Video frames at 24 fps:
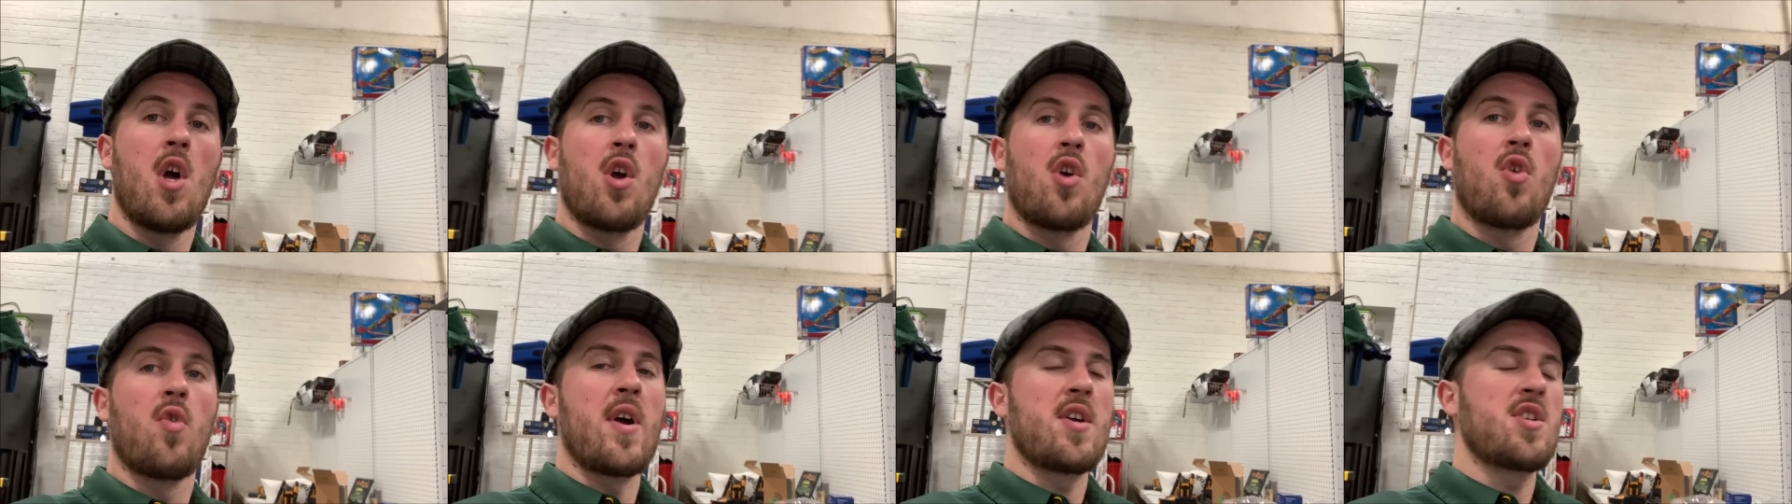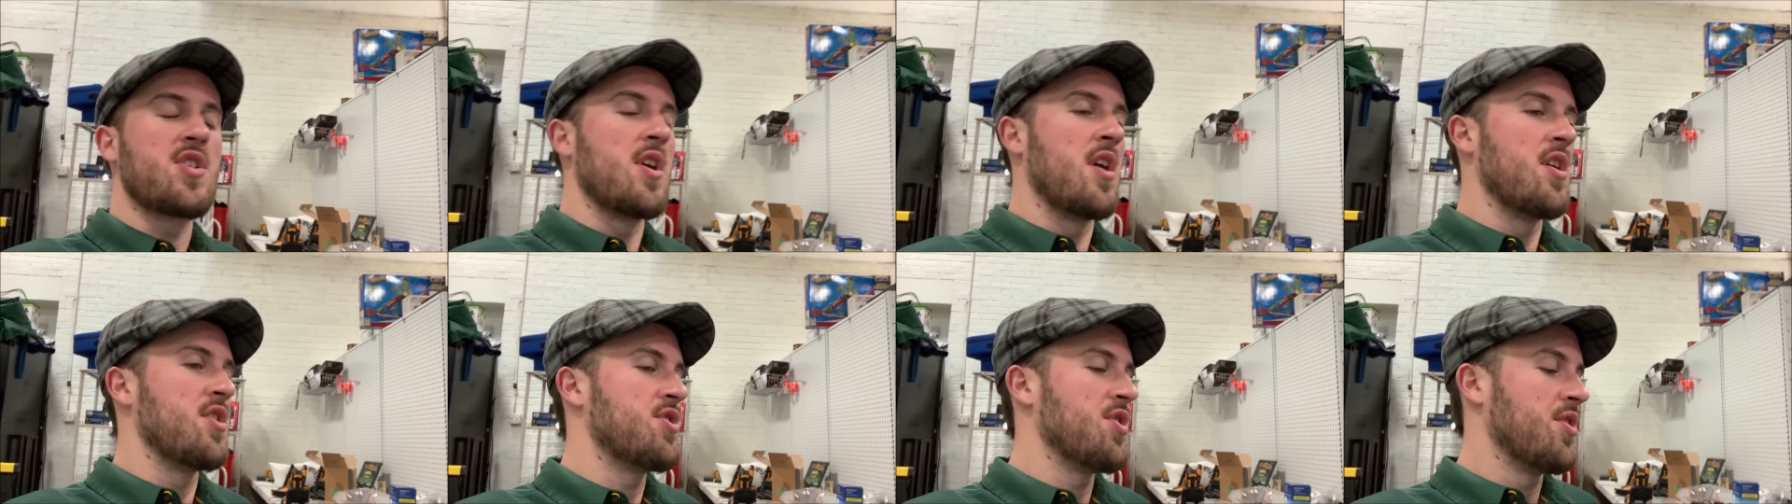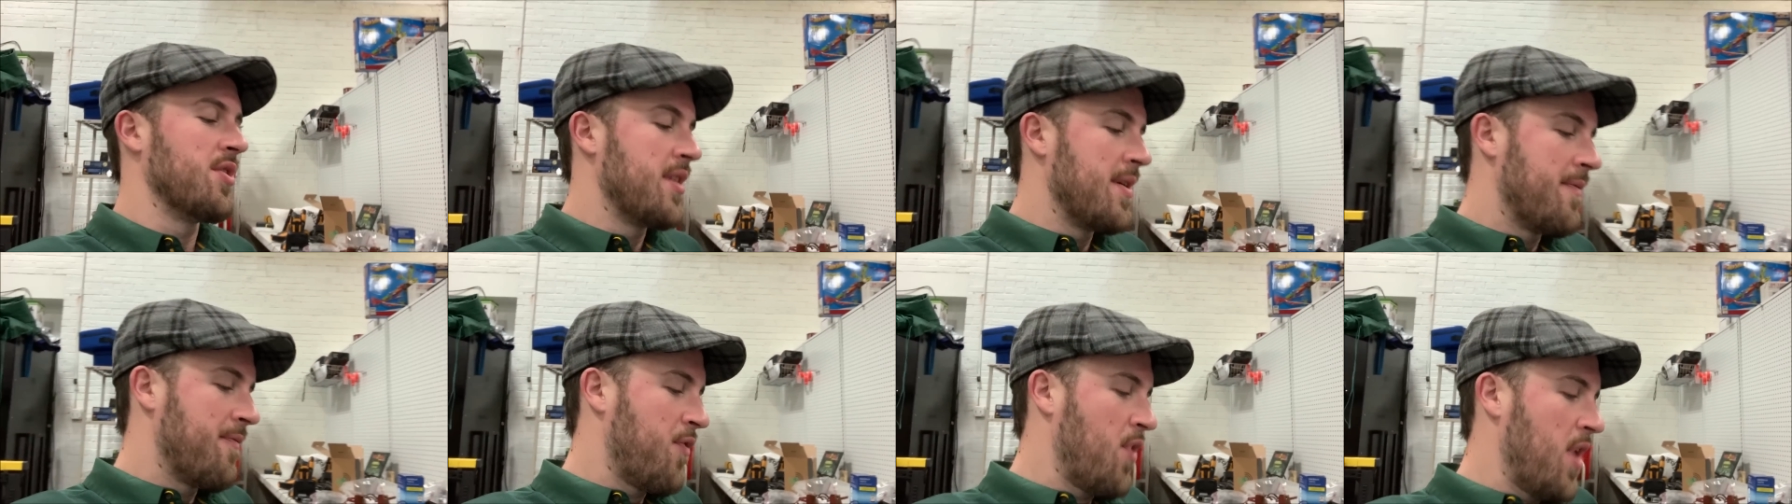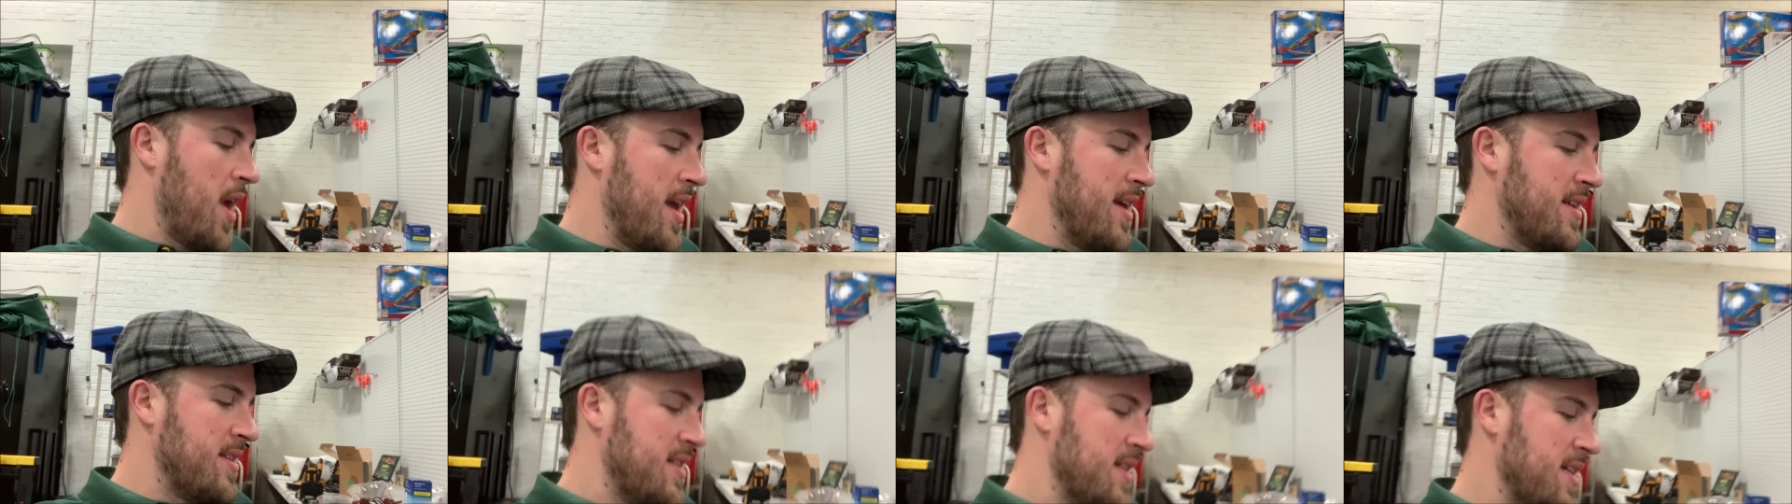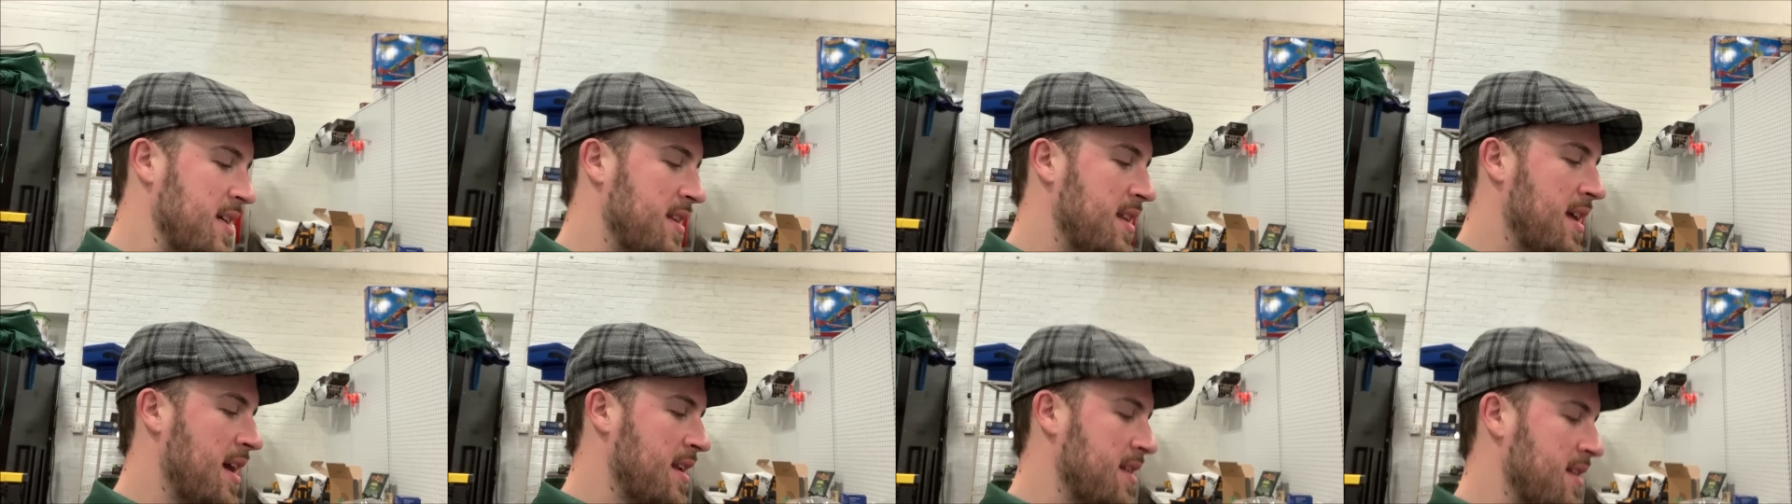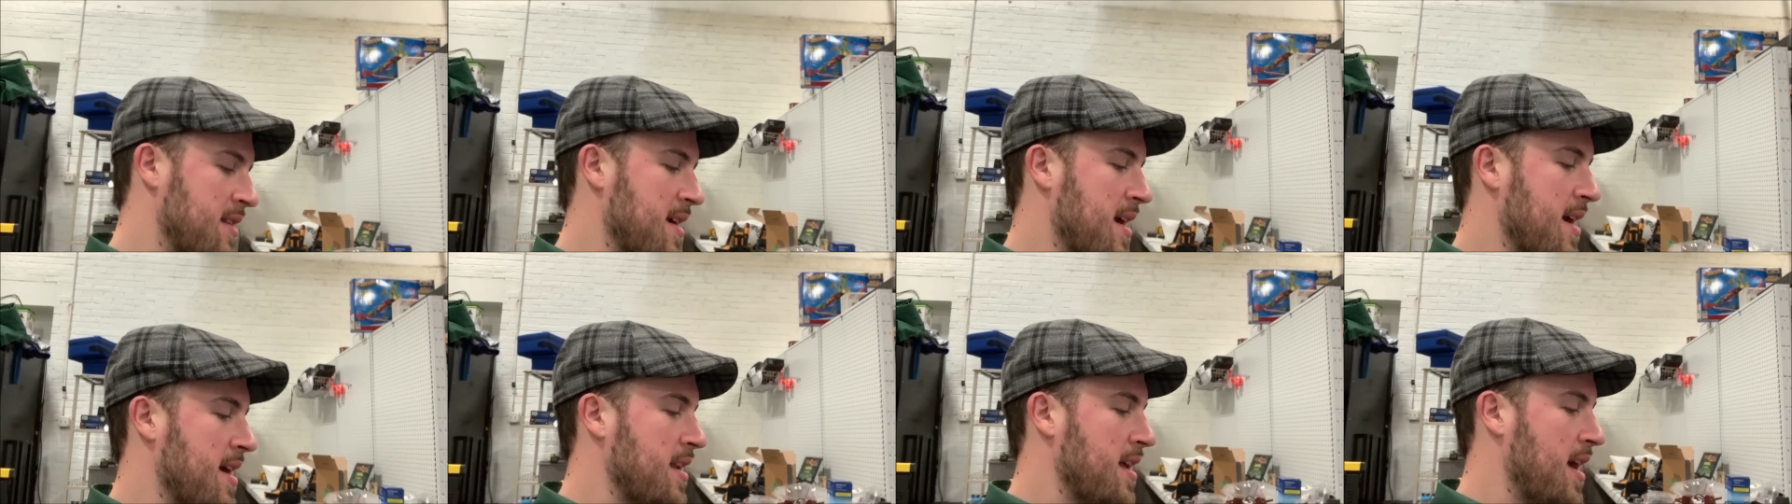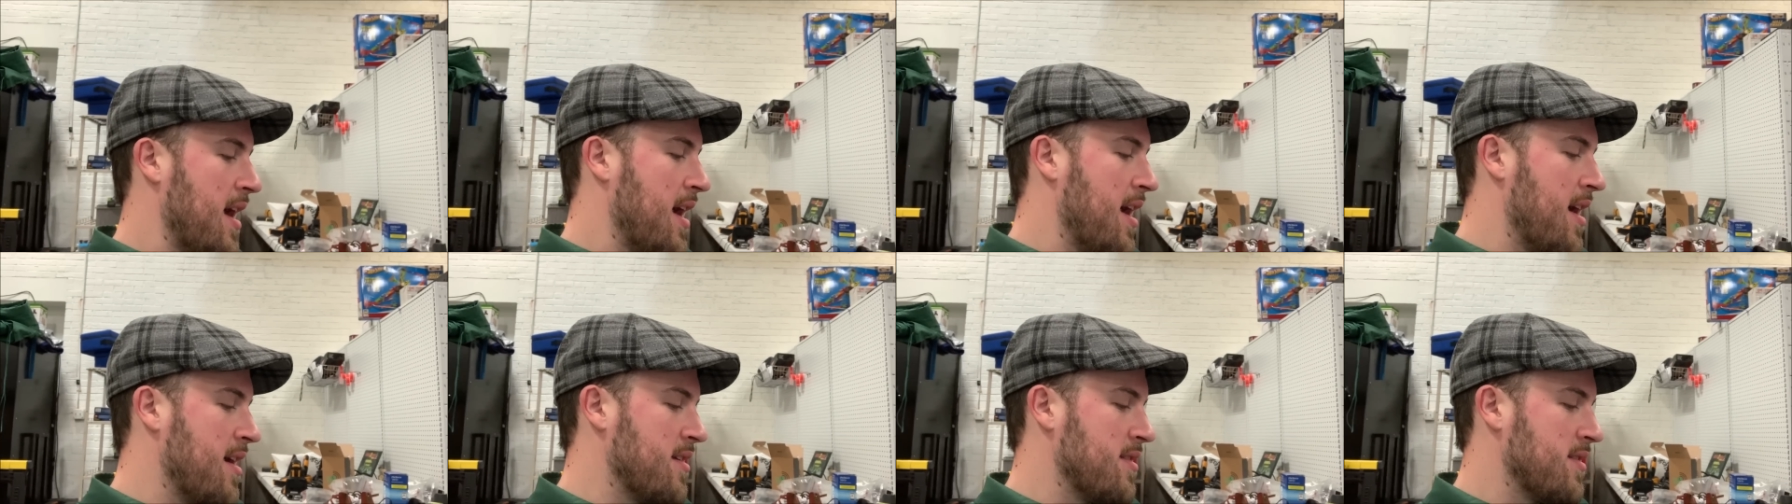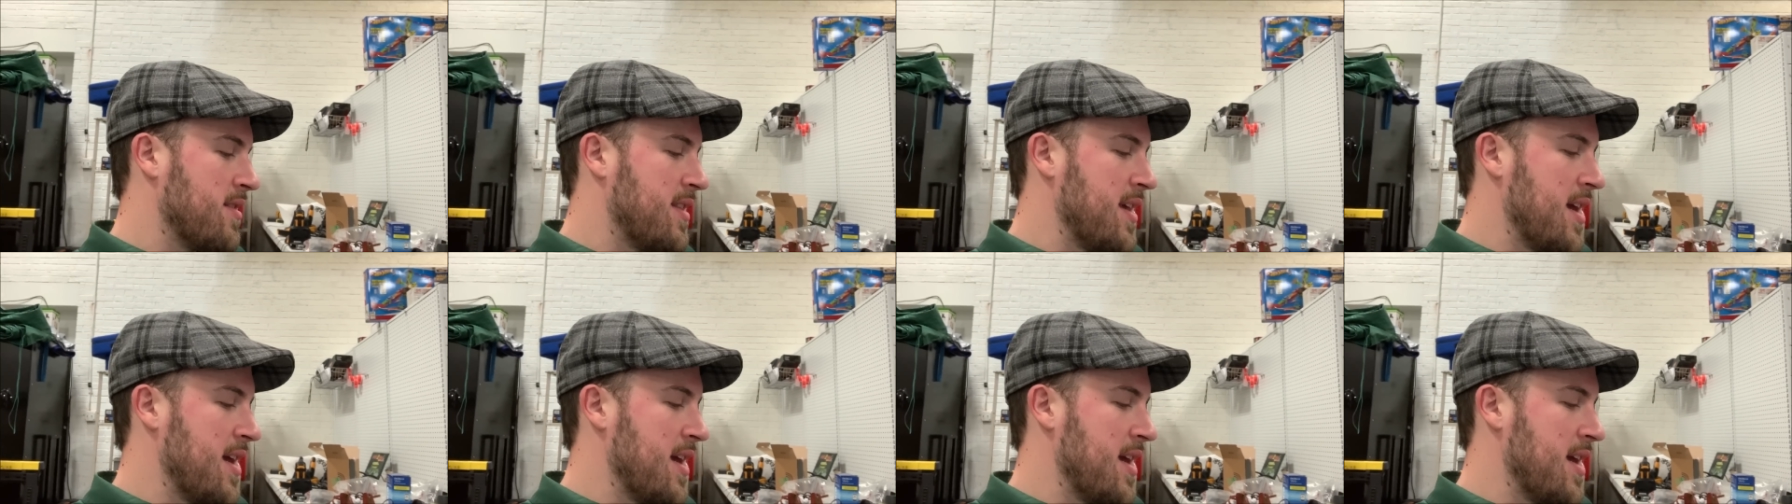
Correction, I sold them for $18.99 and